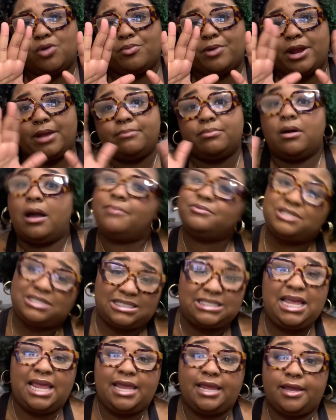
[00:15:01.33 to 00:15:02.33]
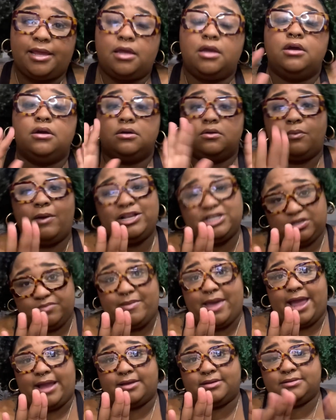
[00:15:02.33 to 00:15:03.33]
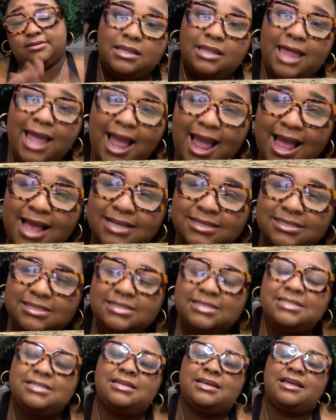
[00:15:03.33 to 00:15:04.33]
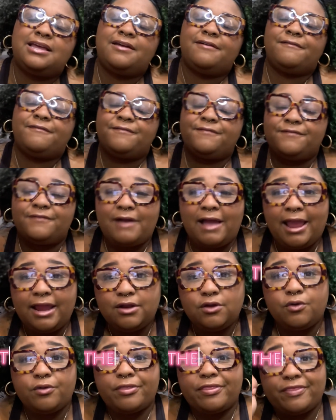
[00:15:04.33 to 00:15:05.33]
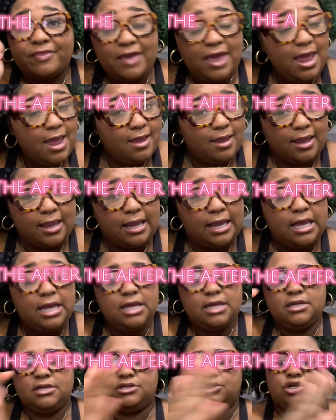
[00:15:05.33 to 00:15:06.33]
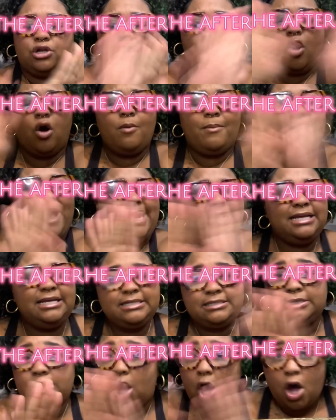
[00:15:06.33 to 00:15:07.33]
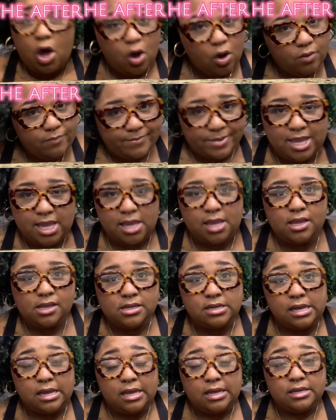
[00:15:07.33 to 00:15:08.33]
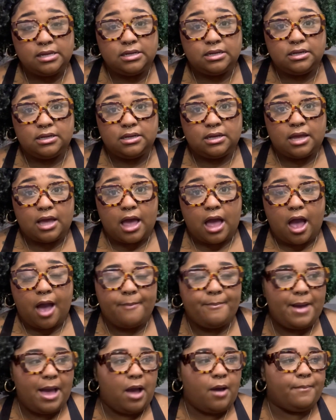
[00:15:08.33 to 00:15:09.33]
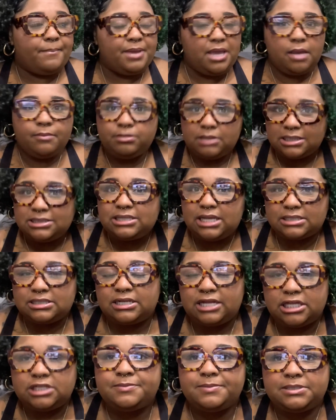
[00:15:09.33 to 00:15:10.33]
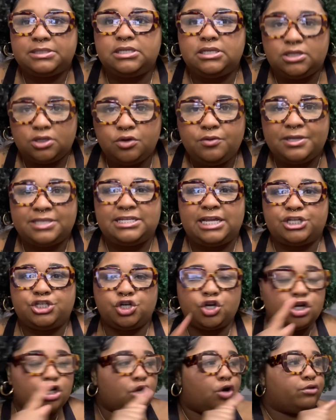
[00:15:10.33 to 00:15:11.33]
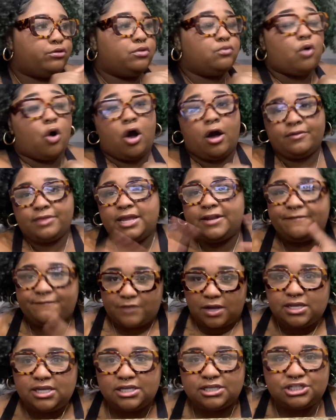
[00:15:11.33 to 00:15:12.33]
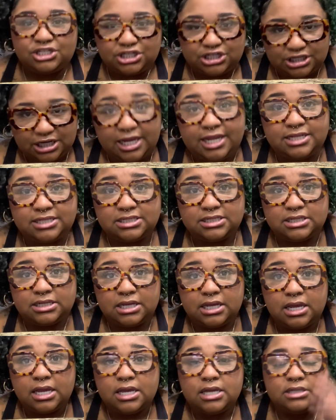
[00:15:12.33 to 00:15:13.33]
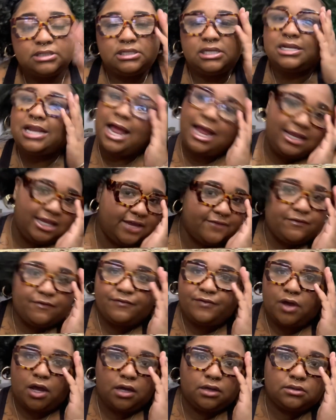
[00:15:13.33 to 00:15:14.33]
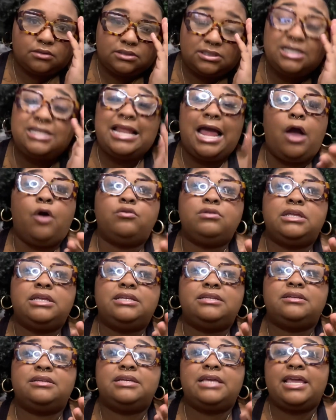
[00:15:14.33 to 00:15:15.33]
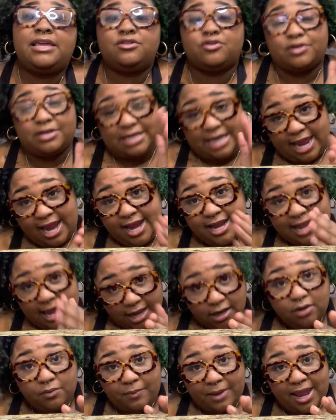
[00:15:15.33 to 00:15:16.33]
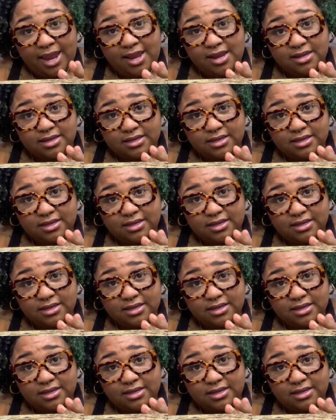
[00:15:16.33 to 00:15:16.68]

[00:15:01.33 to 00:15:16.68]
brain, but I'm just saying, watch it back. Last, final thing, nobody told me about being plus size at HBCU is that you're gonna go through all that fucking shit to not give a fuck. To not only either gain hella weight